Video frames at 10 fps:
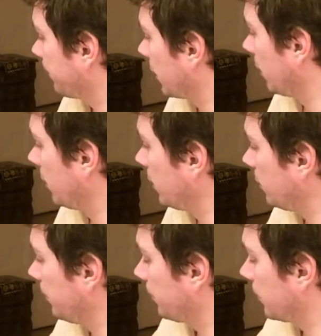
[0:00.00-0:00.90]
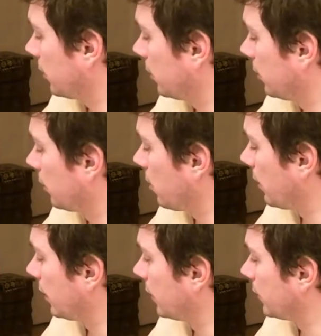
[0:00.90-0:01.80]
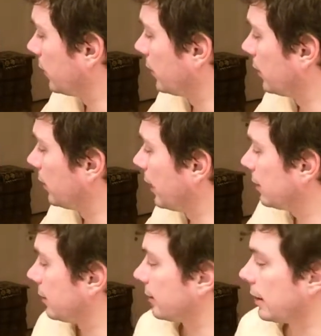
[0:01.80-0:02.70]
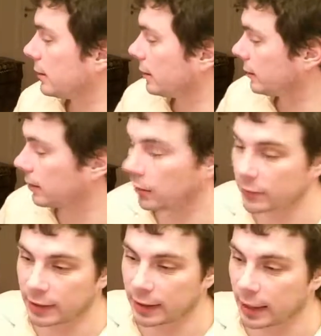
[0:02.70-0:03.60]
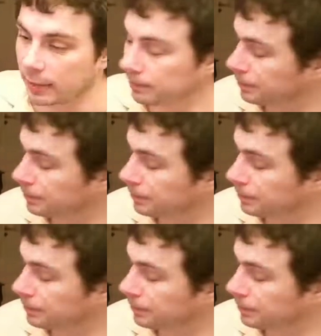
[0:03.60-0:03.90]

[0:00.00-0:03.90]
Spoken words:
you going into the later stages of the game,